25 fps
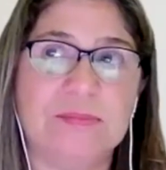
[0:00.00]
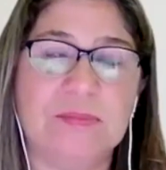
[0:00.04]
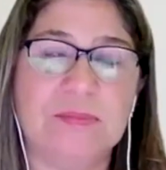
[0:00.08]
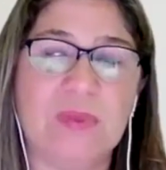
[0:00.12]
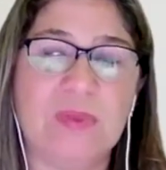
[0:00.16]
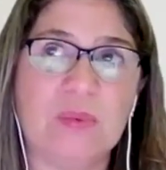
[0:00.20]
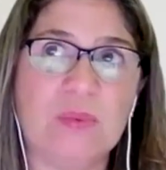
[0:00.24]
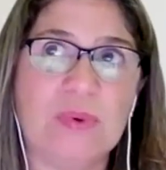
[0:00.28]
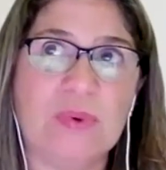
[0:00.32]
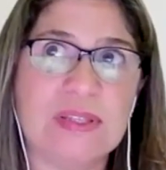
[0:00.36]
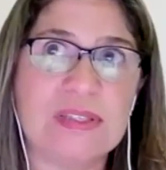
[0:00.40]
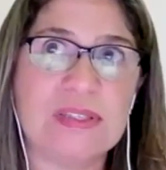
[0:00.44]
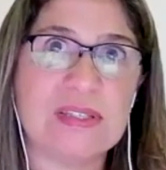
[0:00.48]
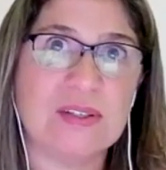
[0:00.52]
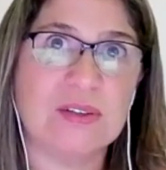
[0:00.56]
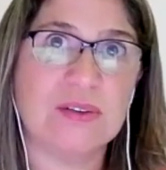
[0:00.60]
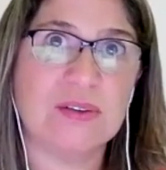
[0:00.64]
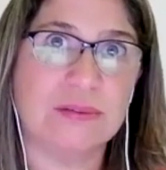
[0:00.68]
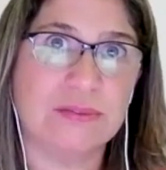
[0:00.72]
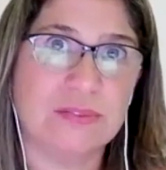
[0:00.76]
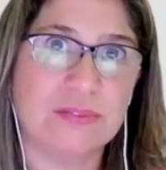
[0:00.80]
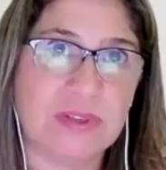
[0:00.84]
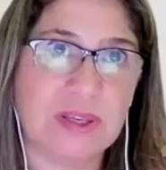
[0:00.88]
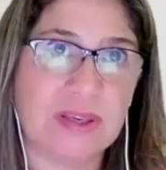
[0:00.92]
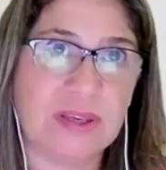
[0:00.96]
once
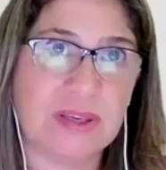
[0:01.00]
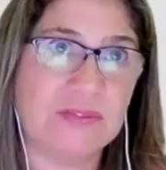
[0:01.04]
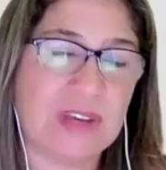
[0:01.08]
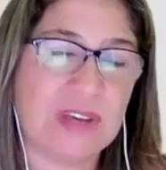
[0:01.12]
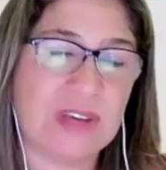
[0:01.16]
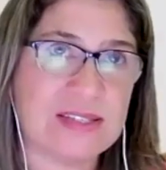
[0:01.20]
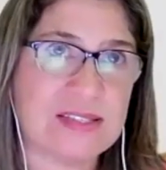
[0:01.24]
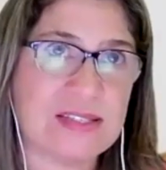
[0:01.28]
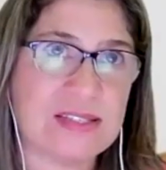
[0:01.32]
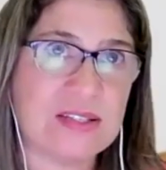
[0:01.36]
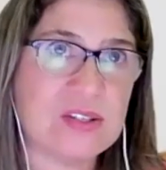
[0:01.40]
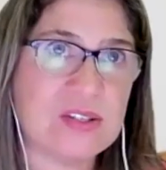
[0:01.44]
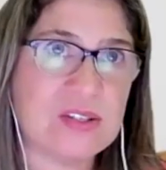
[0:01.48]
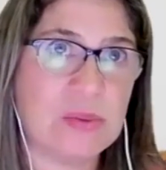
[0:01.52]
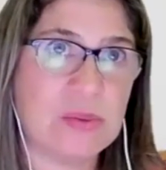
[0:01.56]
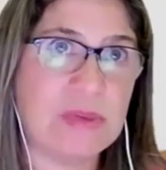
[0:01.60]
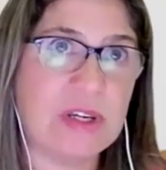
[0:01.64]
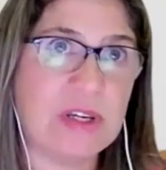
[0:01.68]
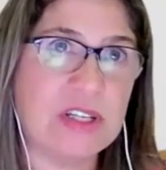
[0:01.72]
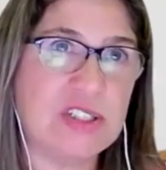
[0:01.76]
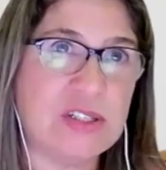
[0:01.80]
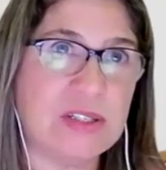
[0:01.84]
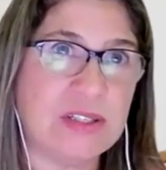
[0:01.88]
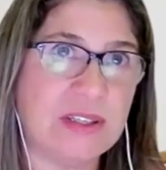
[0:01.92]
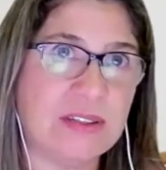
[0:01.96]
you've invested so
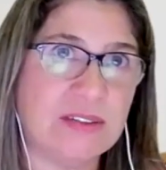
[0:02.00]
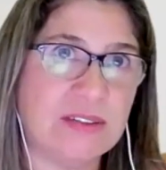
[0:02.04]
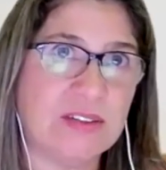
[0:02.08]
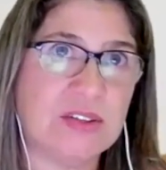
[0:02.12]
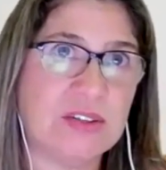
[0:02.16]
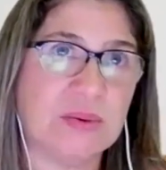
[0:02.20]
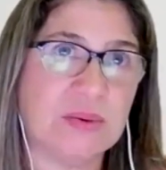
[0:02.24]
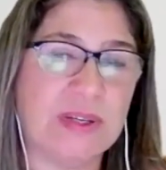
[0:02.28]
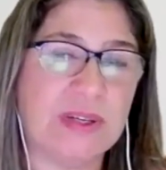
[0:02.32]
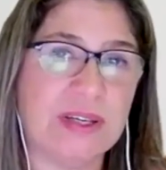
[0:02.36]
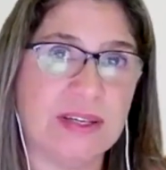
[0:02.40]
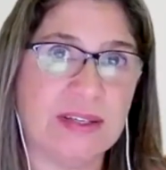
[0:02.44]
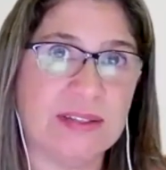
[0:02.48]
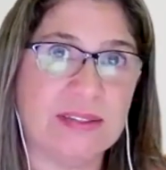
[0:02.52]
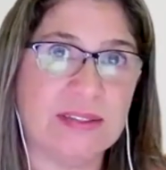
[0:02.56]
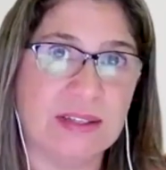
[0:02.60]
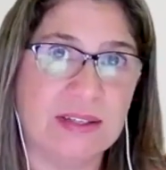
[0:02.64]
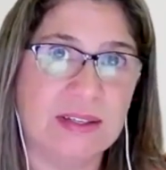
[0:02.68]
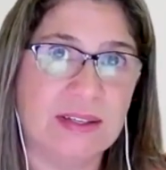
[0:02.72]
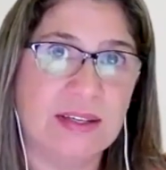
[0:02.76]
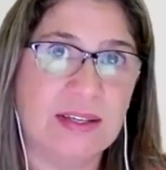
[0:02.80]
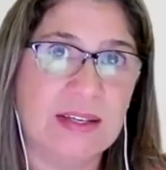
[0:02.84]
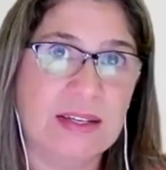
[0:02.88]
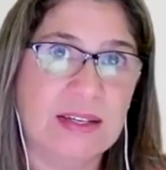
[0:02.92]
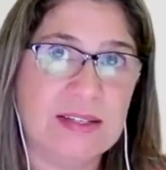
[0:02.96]
much into it.
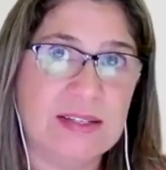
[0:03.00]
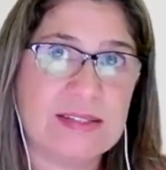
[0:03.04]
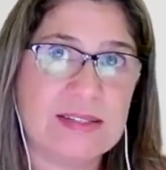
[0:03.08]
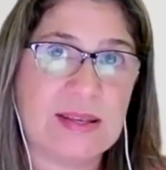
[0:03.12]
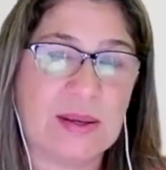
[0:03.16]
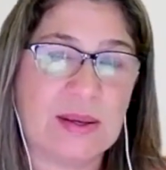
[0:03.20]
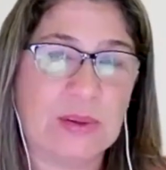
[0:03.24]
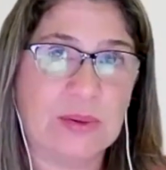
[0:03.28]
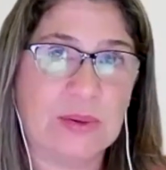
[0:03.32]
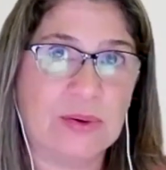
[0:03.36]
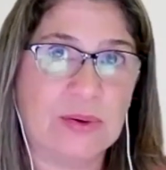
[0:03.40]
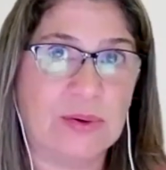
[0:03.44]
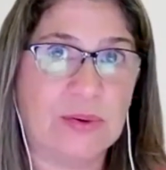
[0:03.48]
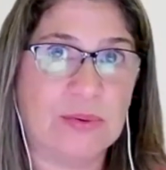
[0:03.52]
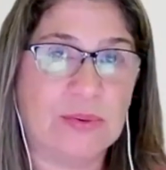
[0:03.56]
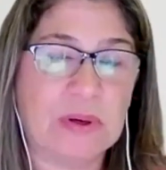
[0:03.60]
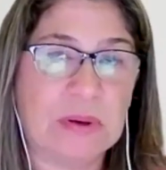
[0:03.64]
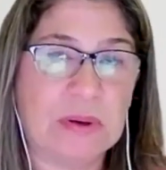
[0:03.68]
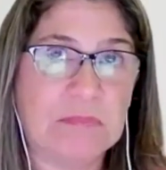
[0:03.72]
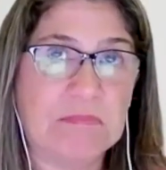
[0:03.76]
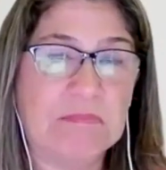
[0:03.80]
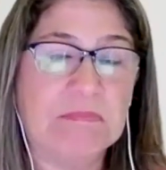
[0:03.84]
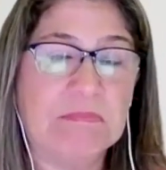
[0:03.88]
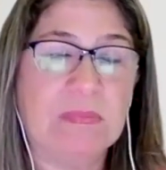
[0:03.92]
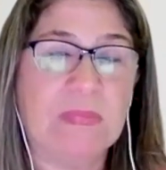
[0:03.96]
So,
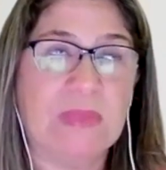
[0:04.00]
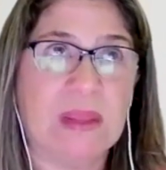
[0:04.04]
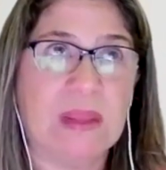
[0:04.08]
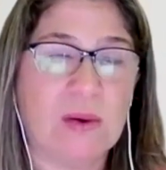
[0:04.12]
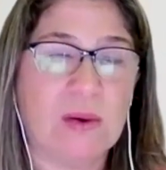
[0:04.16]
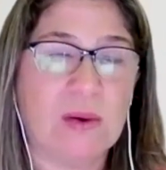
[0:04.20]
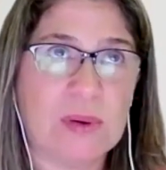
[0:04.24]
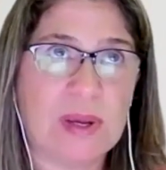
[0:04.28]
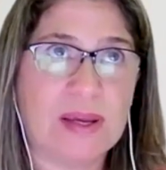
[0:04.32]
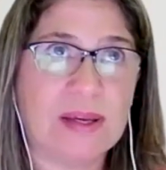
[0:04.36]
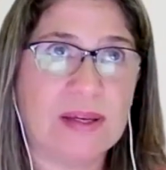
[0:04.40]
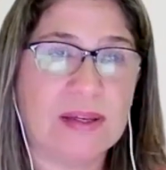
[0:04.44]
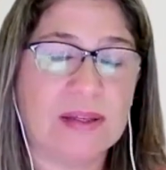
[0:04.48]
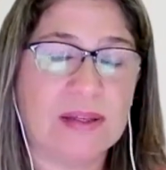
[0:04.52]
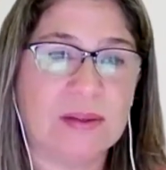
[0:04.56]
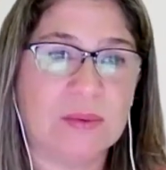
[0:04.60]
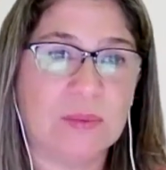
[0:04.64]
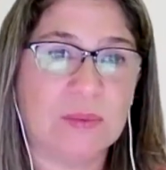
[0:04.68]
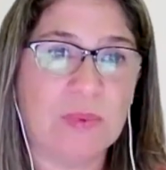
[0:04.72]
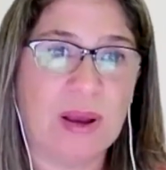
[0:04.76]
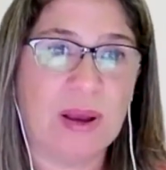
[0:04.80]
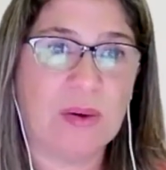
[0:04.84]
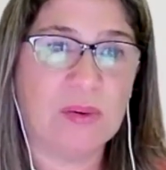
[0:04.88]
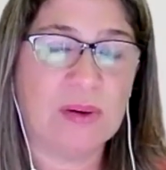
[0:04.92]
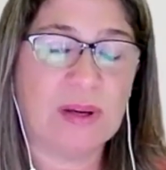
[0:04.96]
okay.
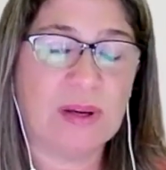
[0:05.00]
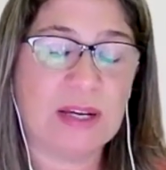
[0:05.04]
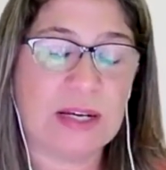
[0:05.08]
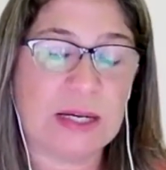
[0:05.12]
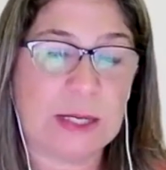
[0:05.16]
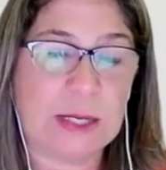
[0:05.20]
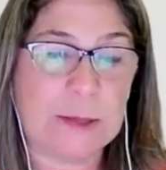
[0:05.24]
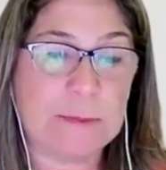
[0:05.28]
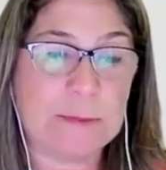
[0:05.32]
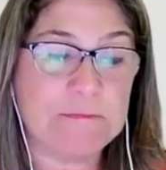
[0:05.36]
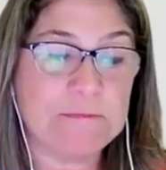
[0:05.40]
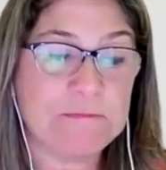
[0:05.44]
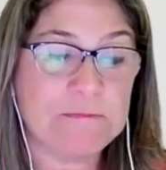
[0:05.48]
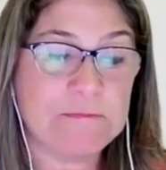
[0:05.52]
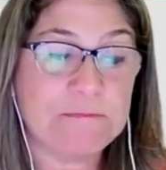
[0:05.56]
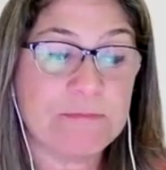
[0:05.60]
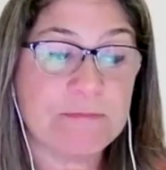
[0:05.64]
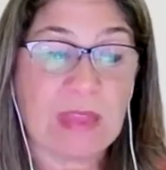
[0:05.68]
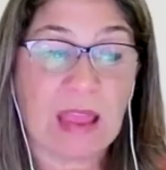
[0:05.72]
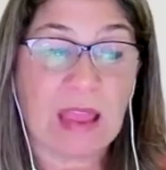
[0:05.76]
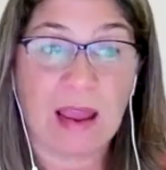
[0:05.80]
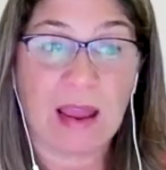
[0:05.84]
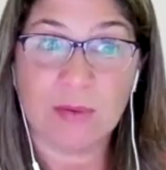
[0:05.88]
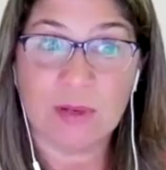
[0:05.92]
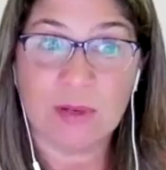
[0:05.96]
Well,
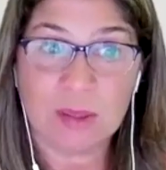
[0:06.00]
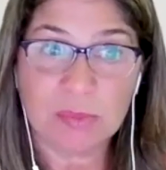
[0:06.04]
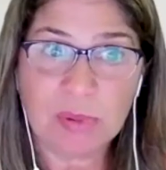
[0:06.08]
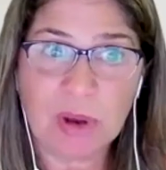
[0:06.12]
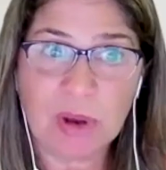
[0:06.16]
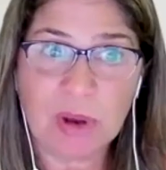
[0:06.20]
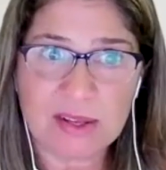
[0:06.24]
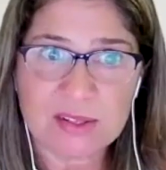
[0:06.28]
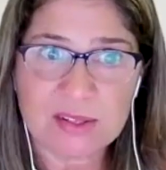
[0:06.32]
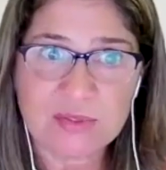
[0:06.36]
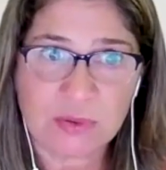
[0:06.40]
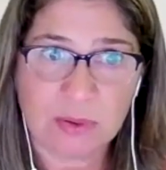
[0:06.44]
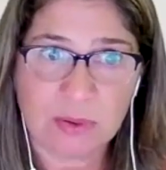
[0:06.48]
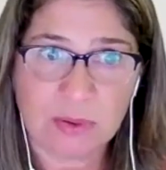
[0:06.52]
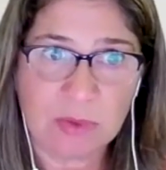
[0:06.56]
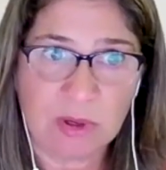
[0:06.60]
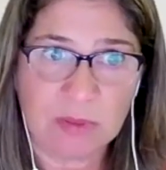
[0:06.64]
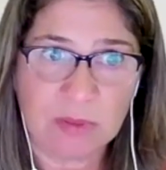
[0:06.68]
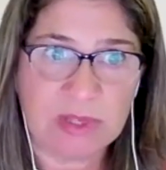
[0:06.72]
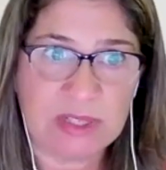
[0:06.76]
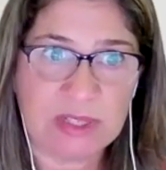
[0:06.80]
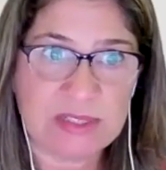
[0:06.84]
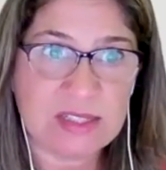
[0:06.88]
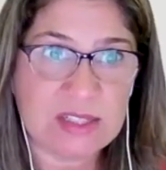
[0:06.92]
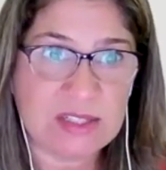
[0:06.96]
I want to pause for a
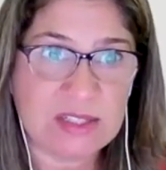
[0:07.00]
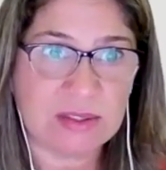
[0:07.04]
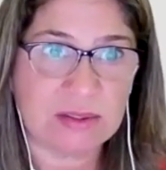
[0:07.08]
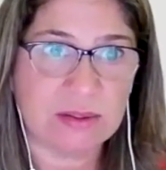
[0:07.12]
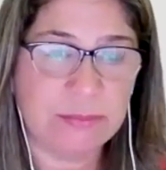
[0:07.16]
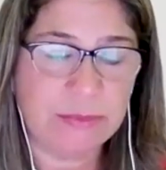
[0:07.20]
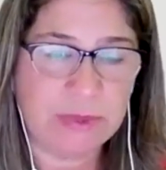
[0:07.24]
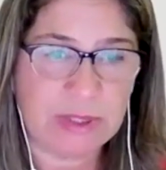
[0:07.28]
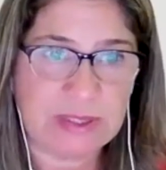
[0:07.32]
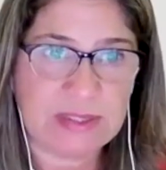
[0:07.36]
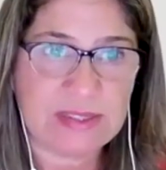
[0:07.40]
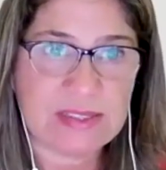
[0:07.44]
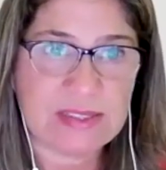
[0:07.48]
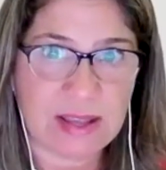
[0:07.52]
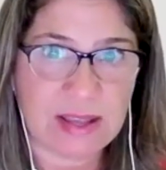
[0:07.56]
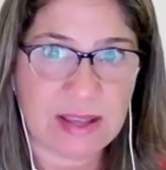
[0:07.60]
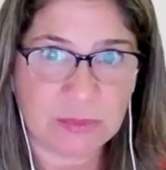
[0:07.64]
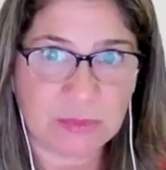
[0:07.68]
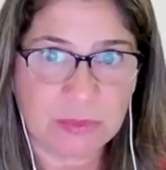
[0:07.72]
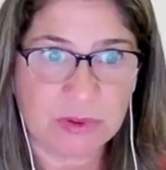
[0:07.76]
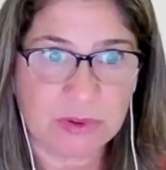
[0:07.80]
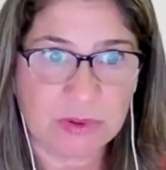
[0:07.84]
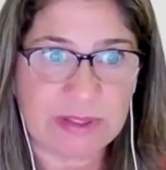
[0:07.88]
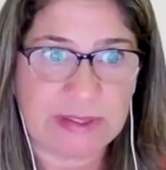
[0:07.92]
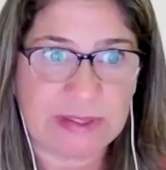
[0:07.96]
moment. We said
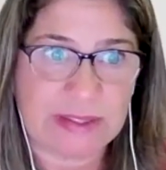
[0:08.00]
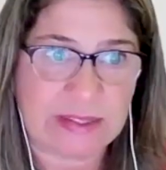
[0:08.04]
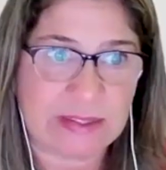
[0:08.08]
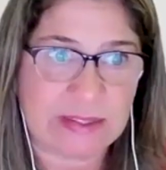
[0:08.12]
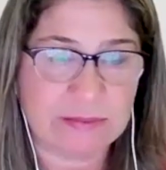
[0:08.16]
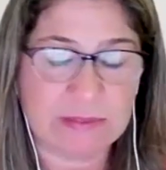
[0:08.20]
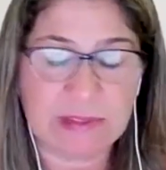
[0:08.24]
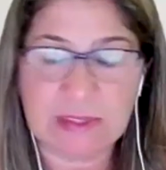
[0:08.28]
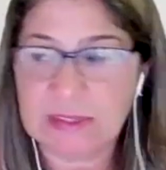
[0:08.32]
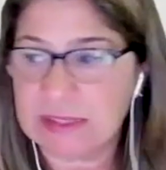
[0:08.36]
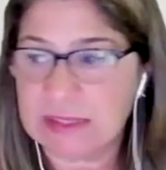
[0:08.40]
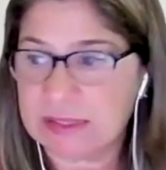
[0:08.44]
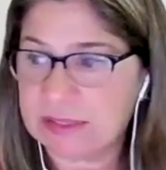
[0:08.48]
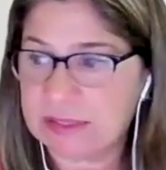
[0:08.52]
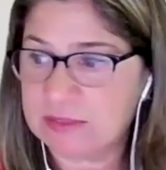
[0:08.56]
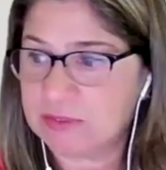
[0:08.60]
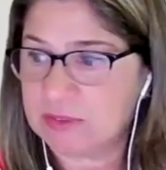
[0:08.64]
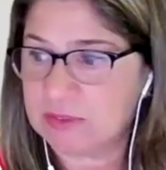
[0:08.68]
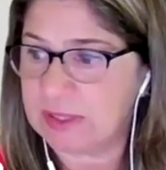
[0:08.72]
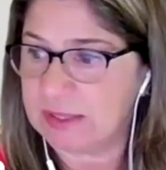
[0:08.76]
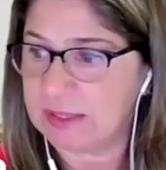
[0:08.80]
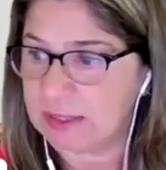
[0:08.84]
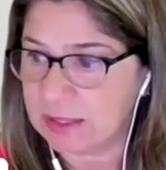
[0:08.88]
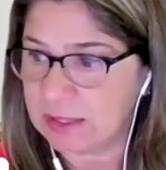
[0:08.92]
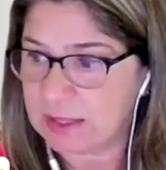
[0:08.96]
we're going to leave
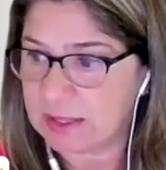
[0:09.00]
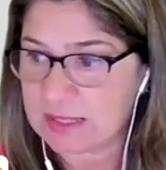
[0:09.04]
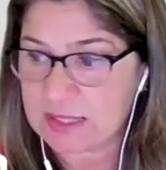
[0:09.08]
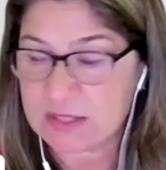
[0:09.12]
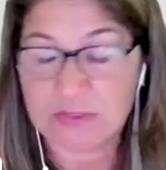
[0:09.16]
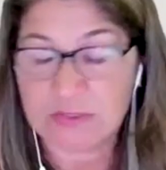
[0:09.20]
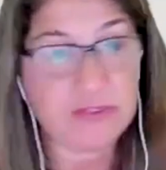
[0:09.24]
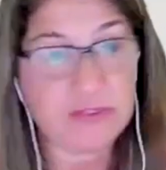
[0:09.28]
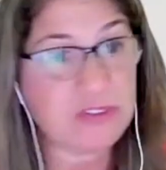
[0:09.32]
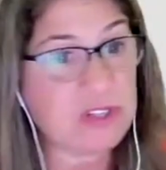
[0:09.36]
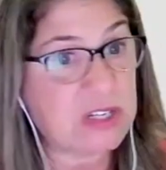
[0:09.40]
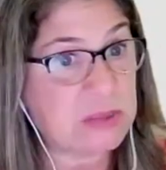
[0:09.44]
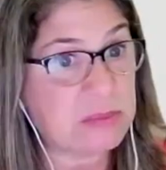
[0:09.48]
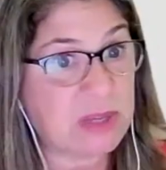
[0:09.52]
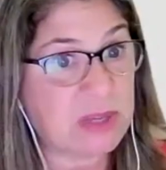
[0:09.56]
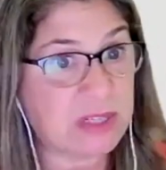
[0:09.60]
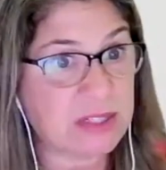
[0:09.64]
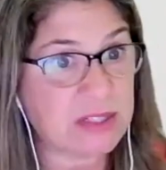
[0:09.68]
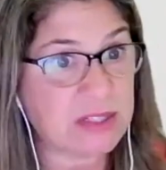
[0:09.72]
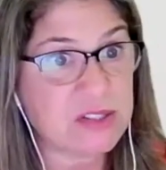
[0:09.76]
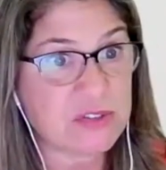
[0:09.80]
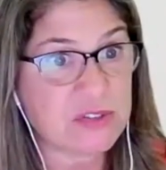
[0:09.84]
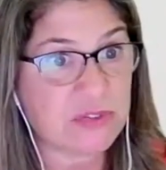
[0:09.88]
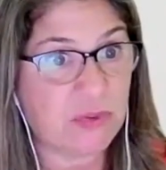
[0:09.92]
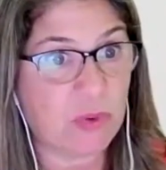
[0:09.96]
the last 15
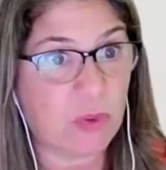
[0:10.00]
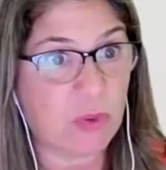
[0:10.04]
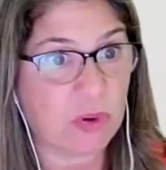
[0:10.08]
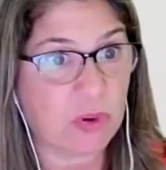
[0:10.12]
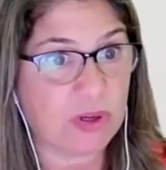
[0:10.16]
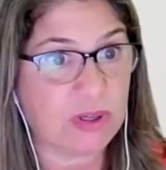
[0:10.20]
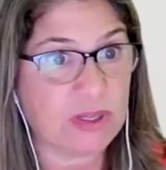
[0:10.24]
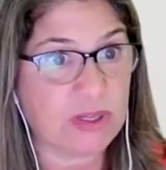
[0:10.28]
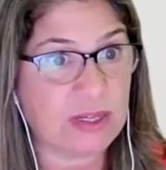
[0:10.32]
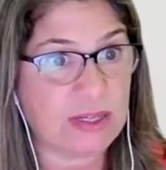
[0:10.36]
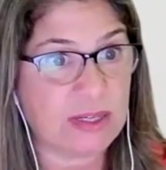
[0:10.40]
minutes for